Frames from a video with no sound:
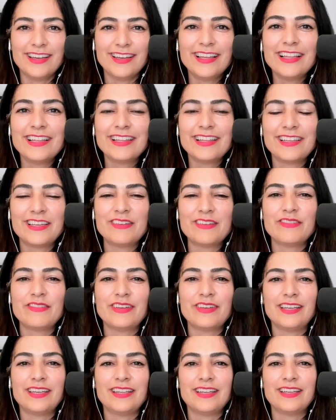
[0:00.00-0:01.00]
Live
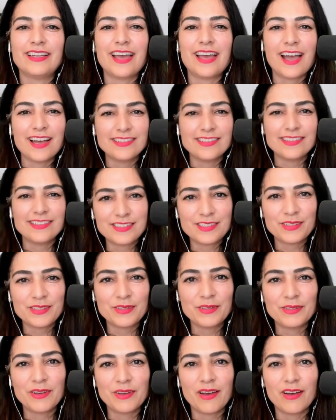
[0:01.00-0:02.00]
in an
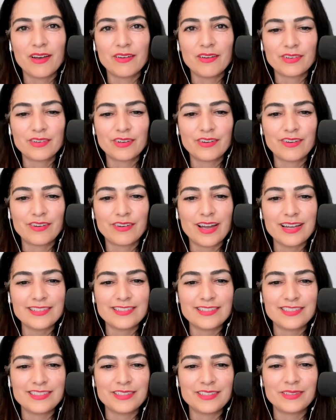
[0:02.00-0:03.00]
attitude of
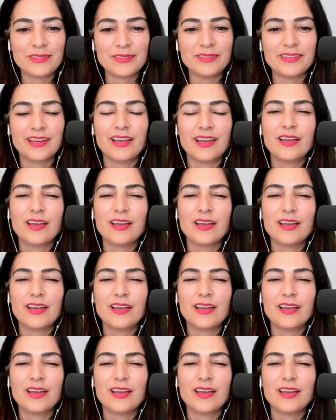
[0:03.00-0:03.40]
gratitude.